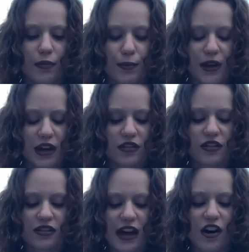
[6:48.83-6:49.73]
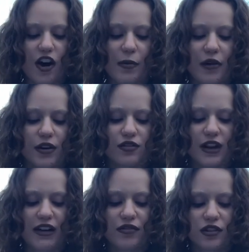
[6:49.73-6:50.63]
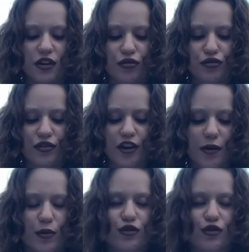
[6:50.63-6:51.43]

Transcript: because he said, on my way to heaven, touch the rainbow.